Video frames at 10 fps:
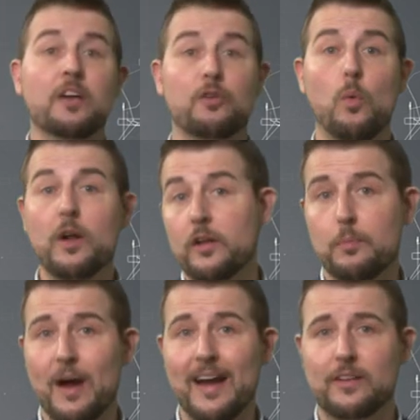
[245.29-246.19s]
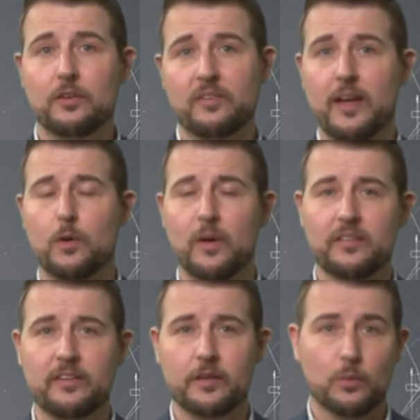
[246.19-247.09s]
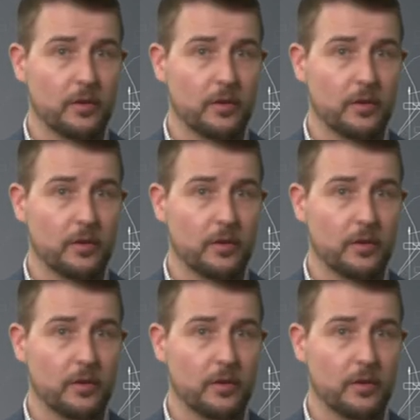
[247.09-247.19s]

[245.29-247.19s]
So what are the practical takeaways here?